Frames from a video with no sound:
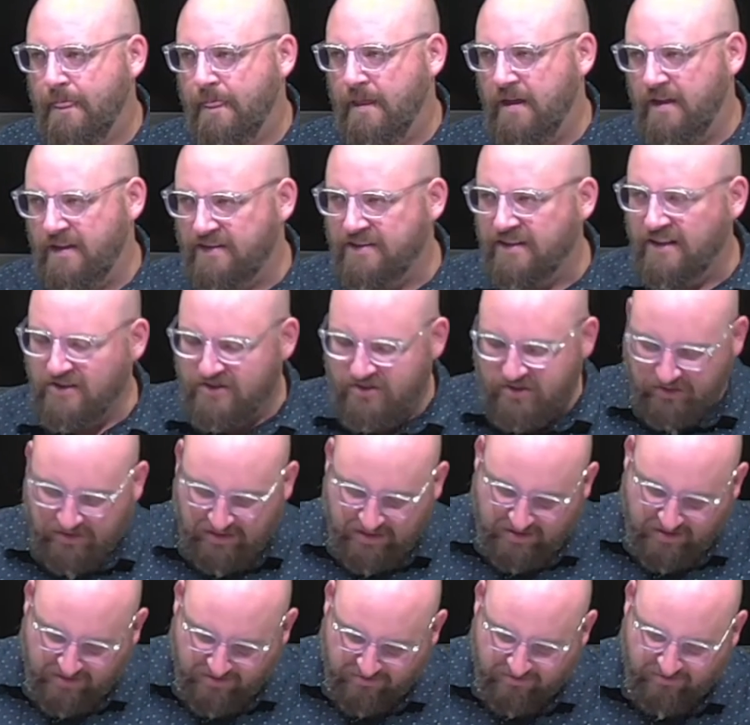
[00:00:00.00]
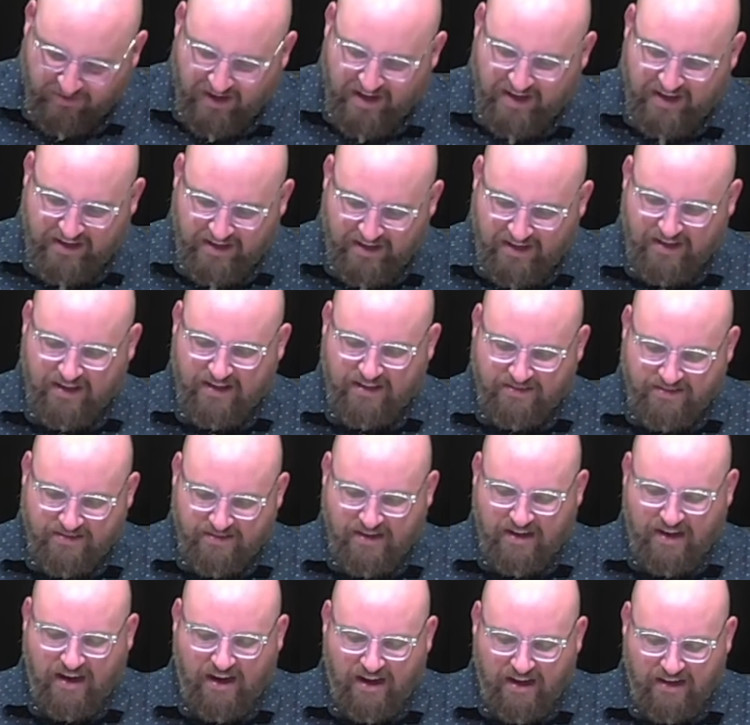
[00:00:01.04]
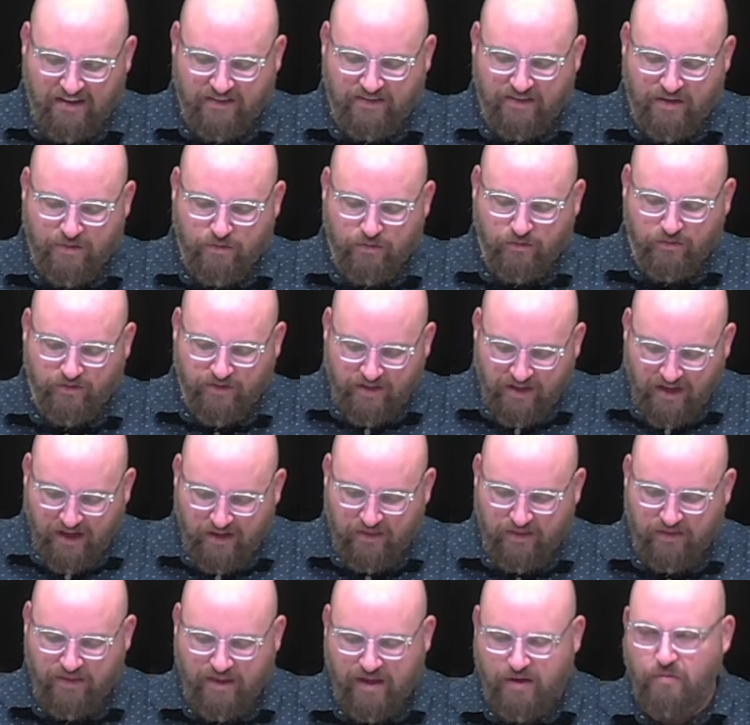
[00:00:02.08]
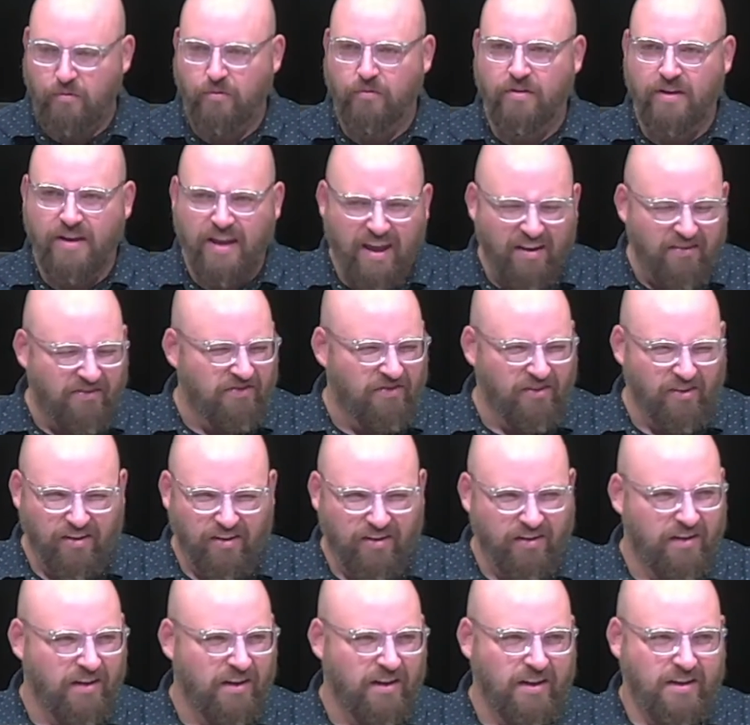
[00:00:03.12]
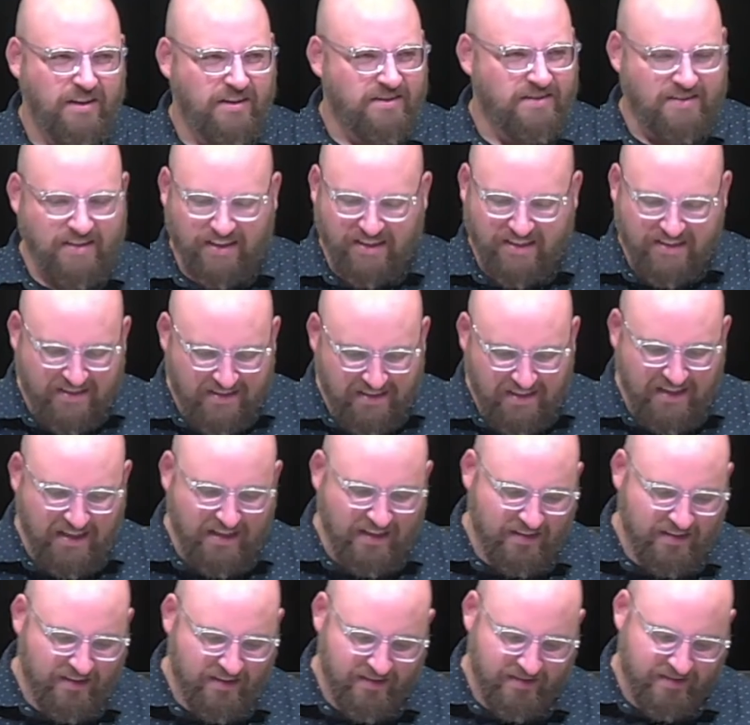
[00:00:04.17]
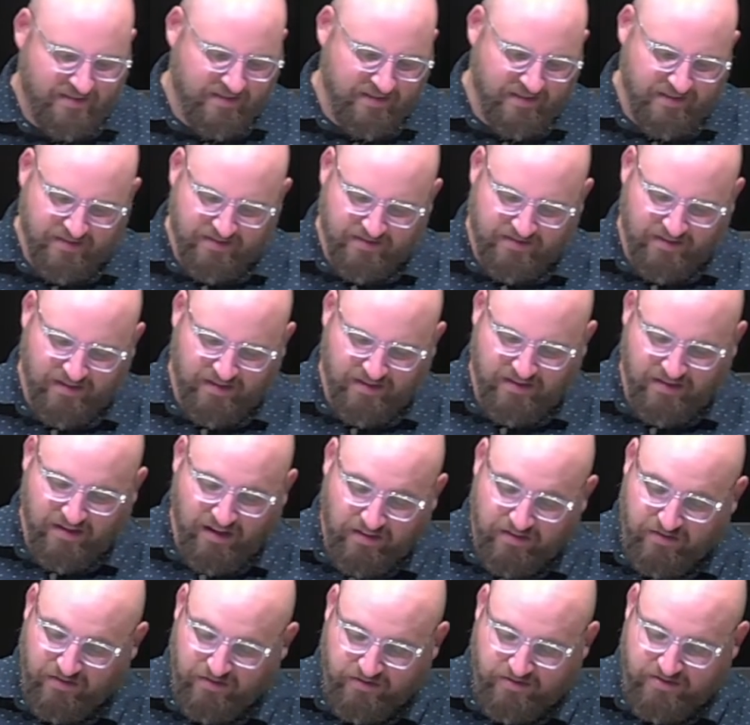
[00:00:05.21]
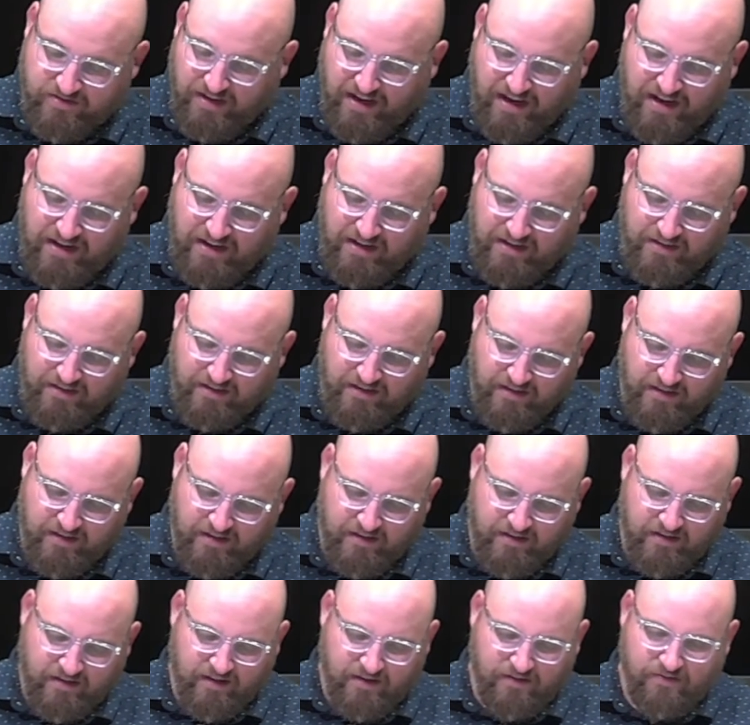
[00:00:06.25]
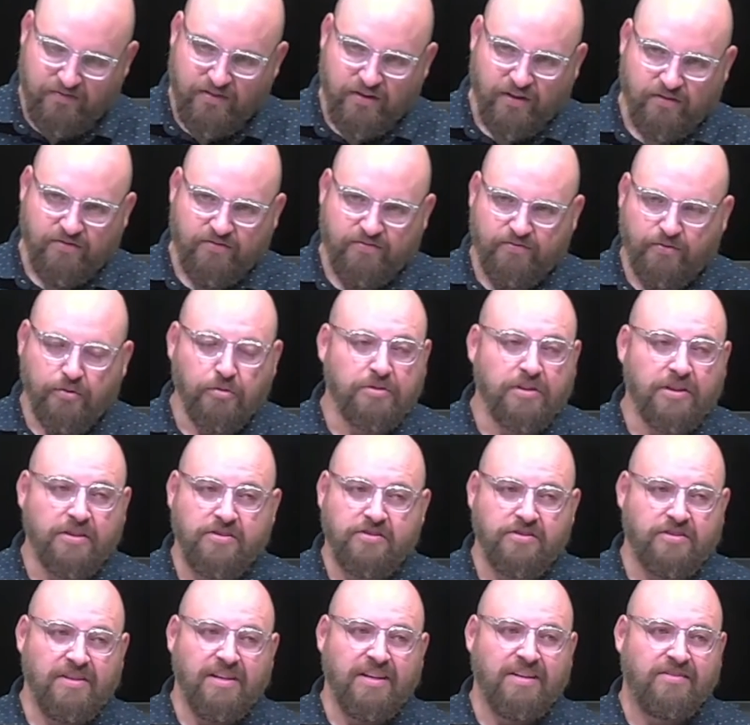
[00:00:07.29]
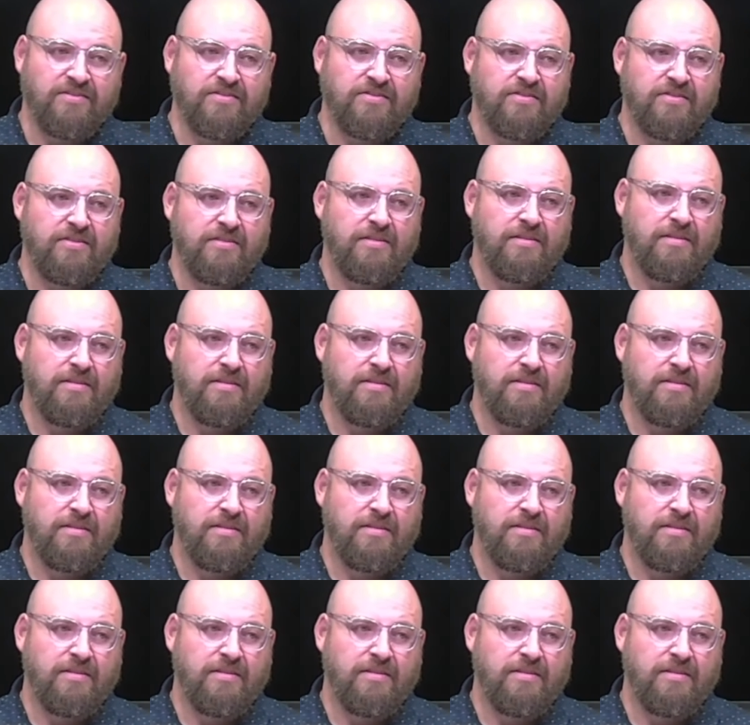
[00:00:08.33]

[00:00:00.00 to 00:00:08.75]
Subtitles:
Essentially, they're fighting against God, and they will never succeed. This is another sign of their foolishness.